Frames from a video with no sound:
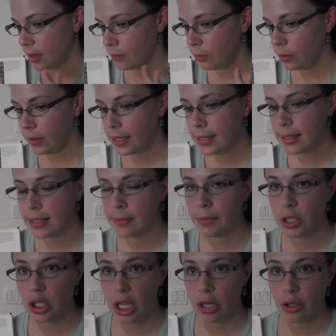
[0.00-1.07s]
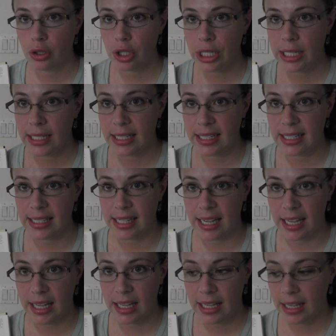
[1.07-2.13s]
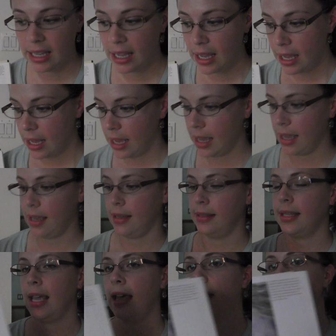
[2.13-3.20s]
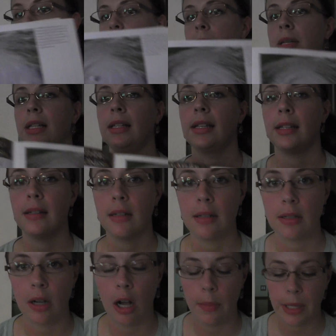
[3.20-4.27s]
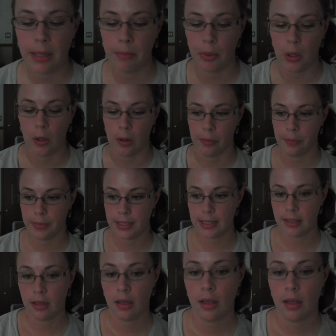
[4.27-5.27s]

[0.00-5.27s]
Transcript: release as much energy in a day as 500,000 atomic bombs.